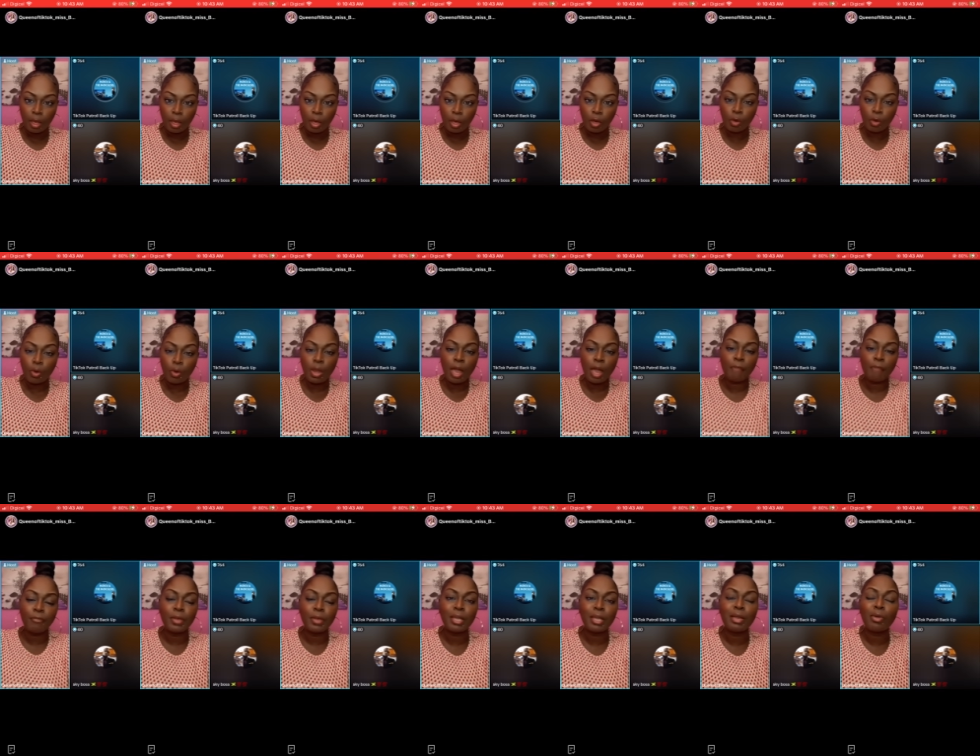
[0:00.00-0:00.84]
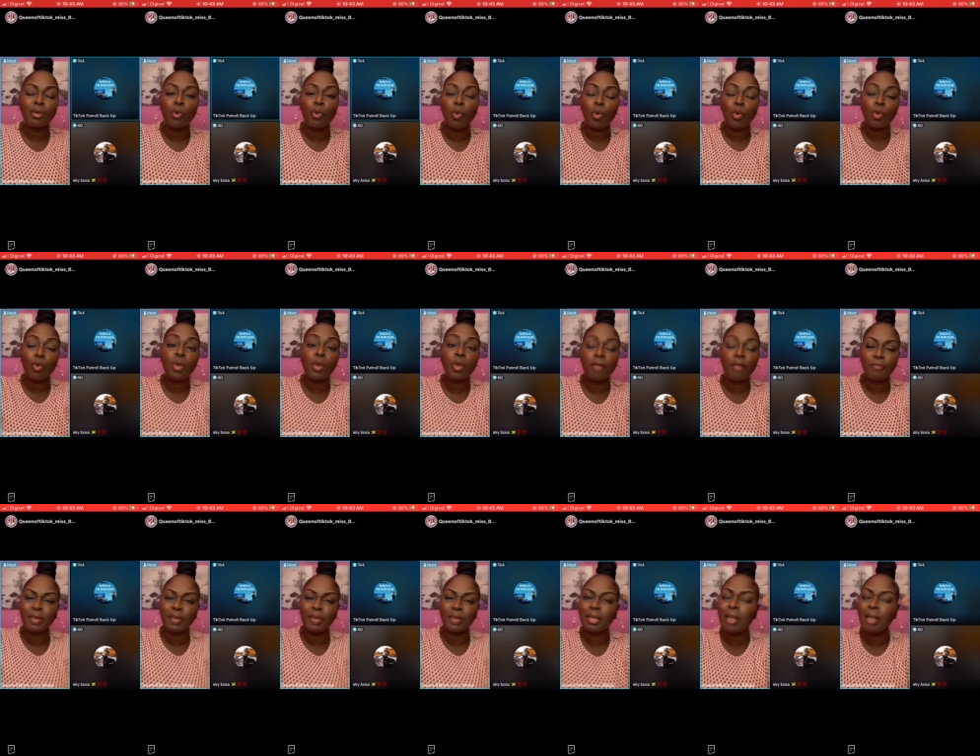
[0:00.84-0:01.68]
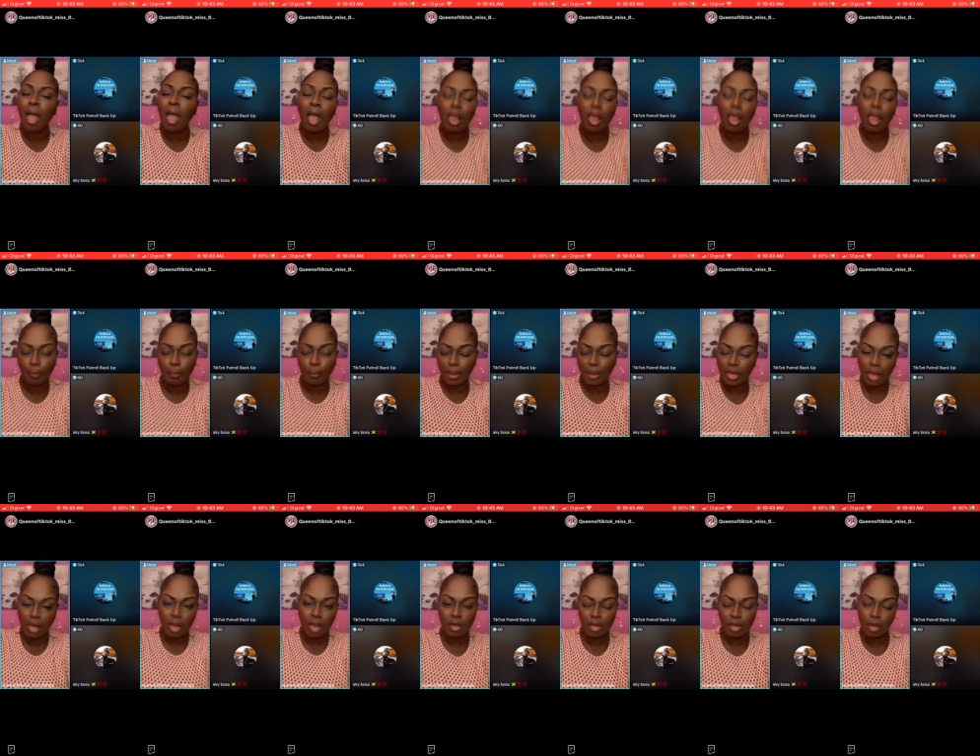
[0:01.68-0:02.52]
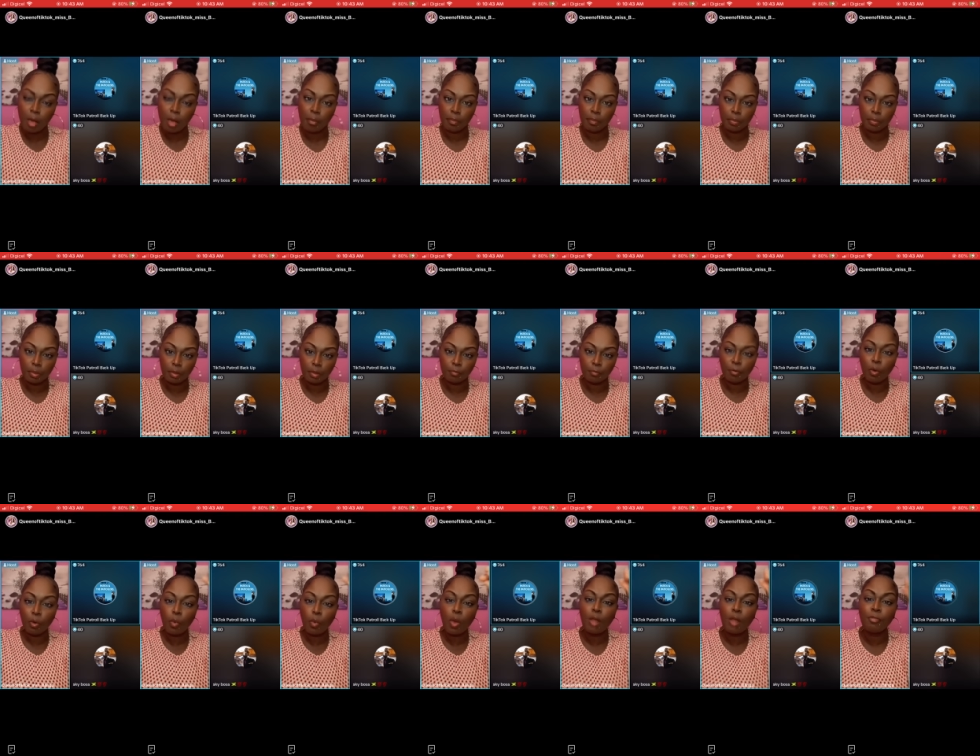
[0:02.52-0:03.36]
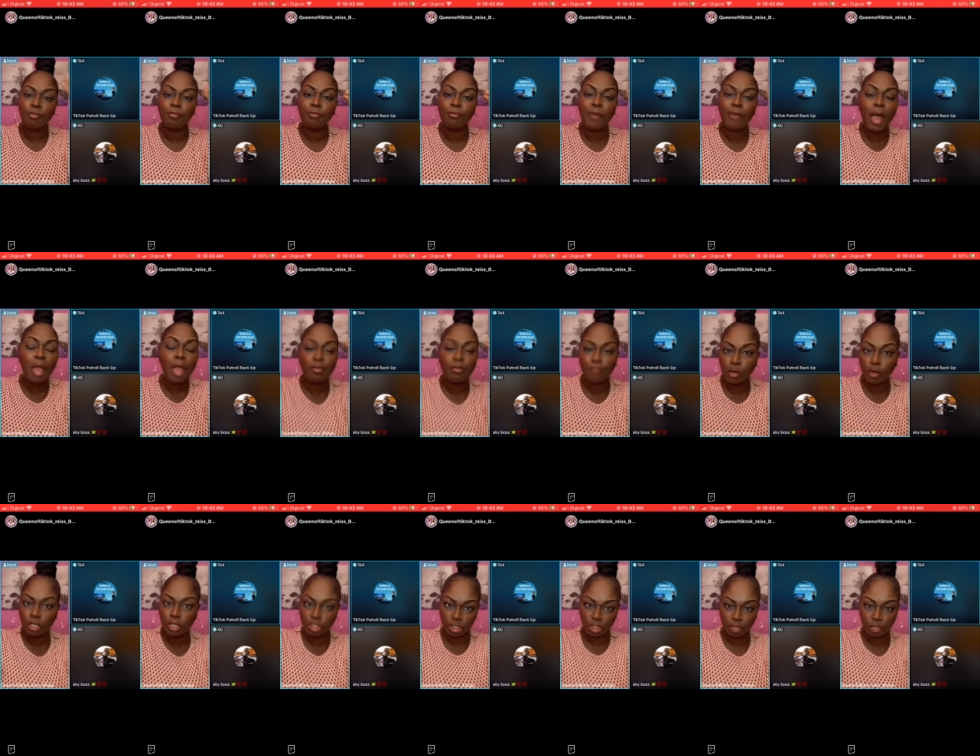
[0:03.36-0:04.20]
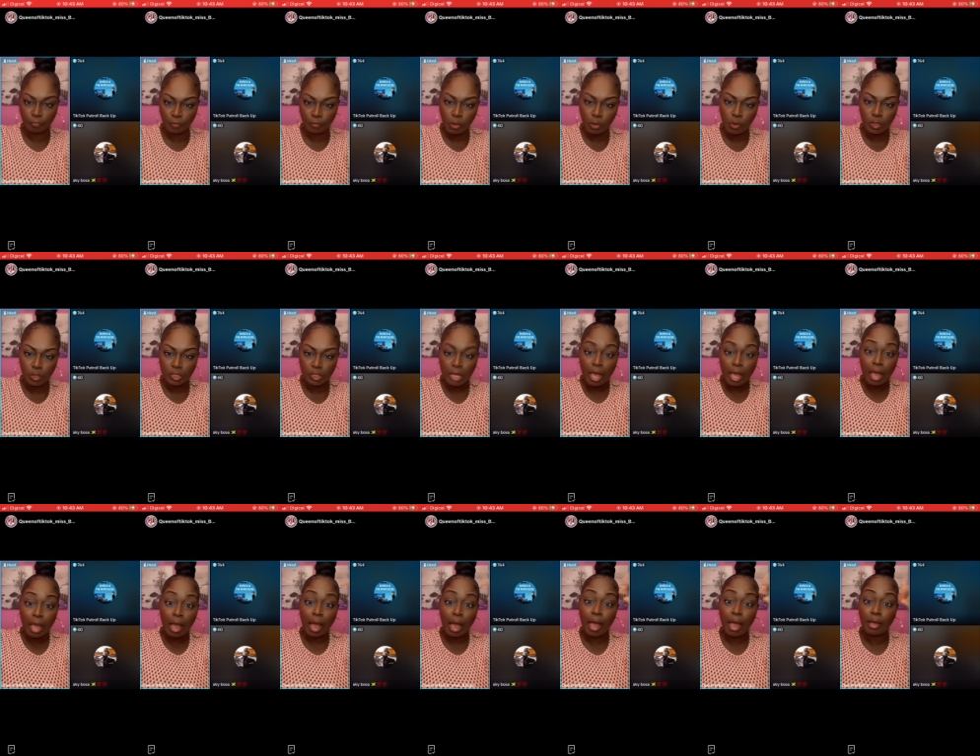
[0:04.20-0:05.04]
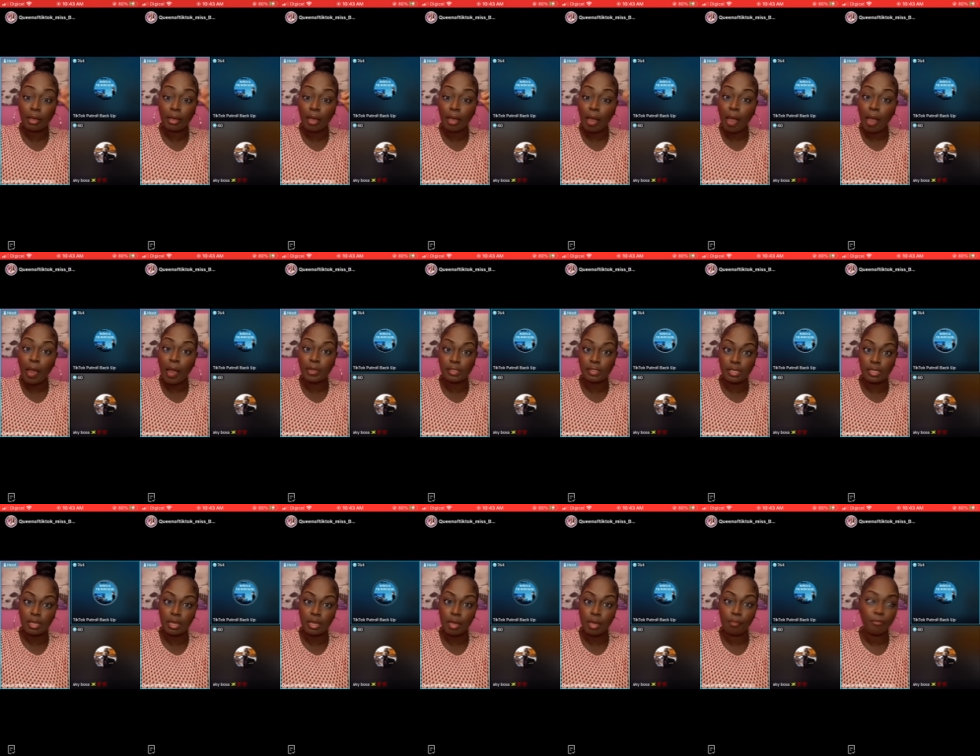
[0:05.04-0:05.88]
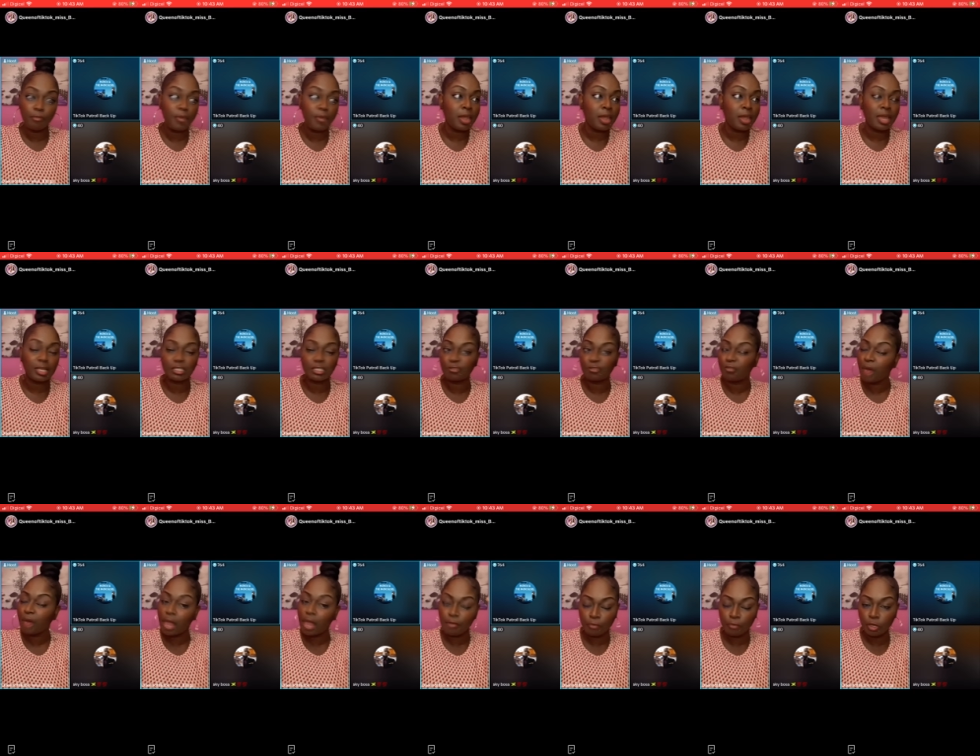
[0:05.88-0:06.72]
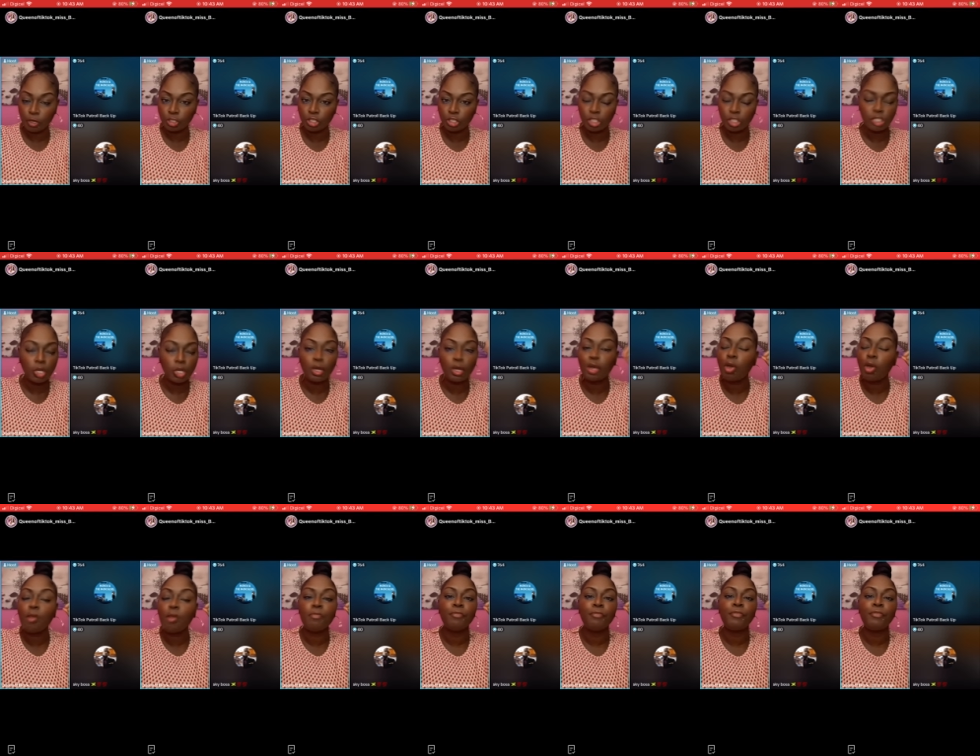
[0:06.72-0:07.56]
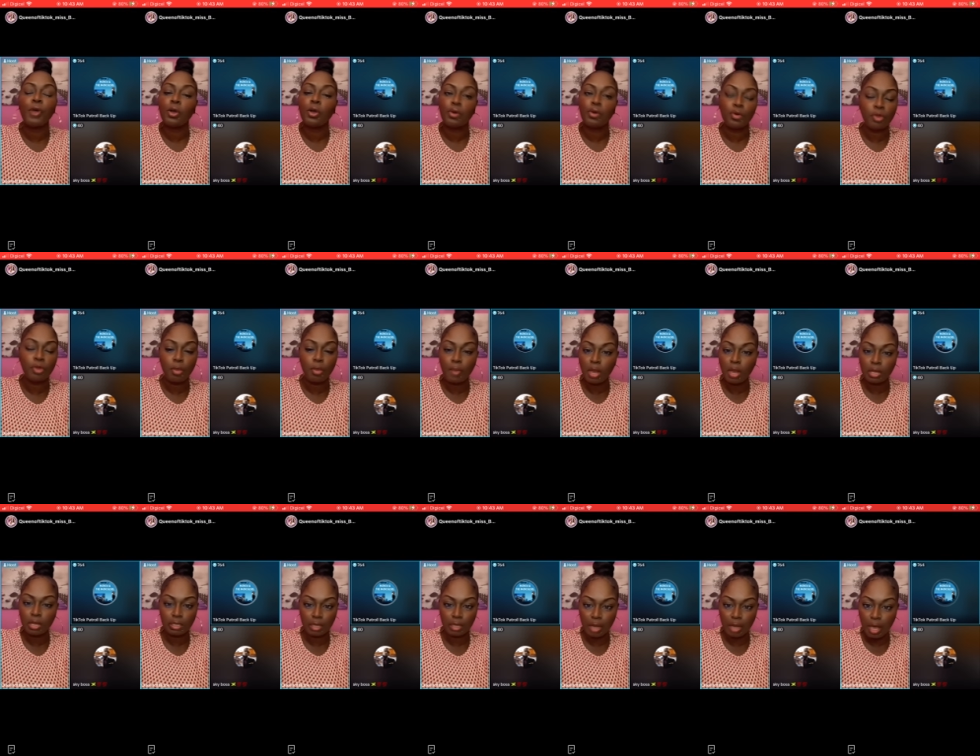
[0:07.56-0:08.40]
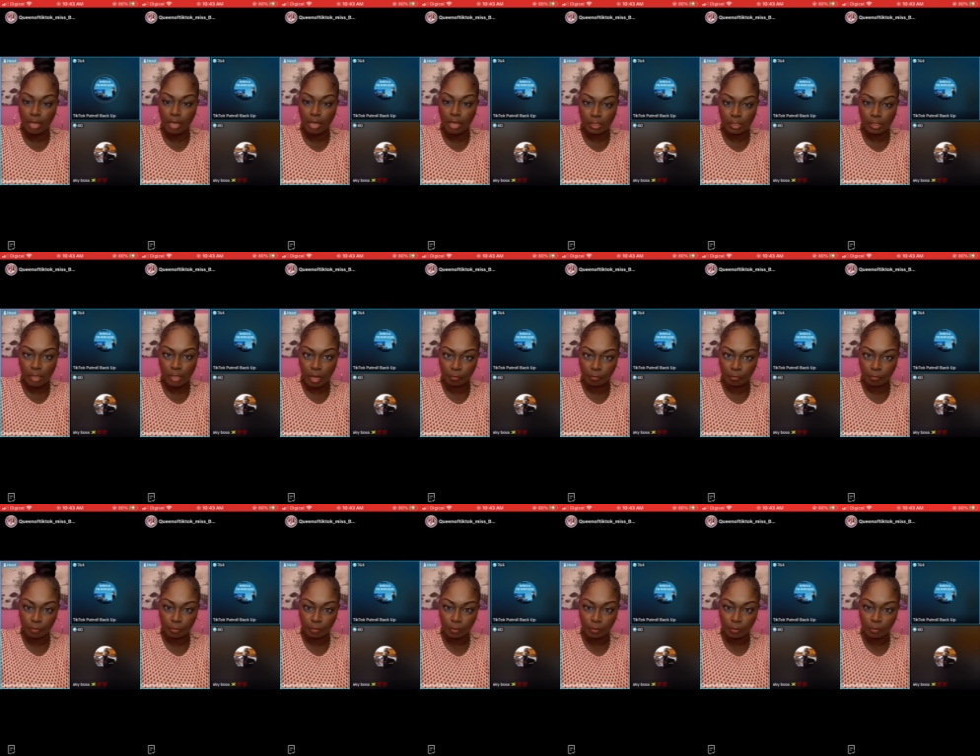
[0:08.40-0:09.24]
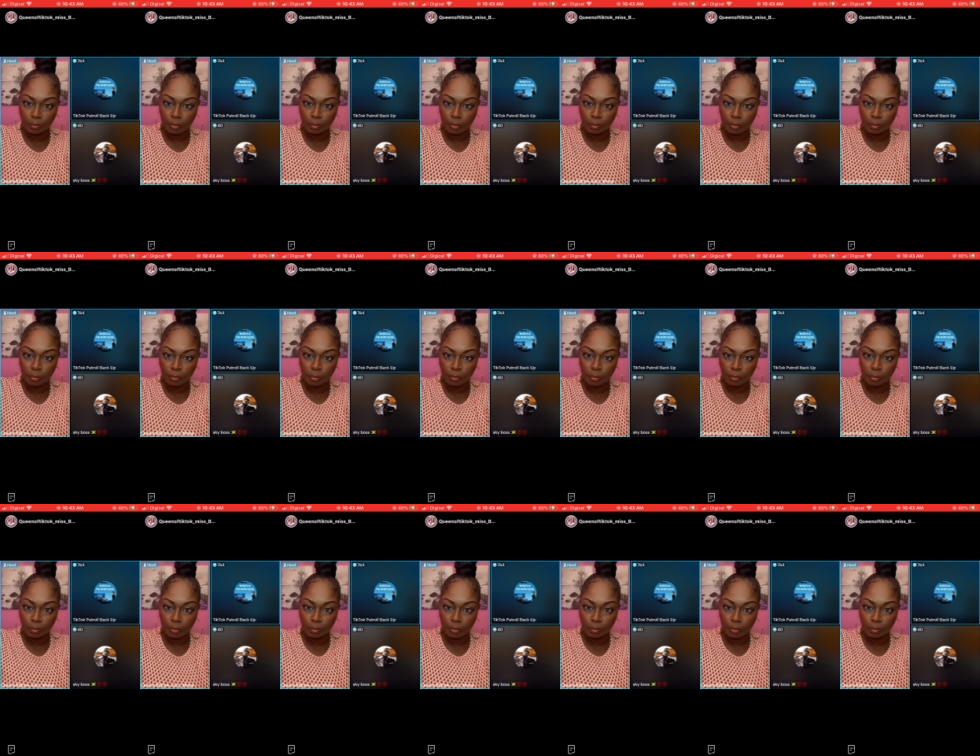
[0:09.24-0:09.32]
today. Who can have call bring a name for all oh. 500 views and RT name for your next 500 so they don't fuck with no blood clot self.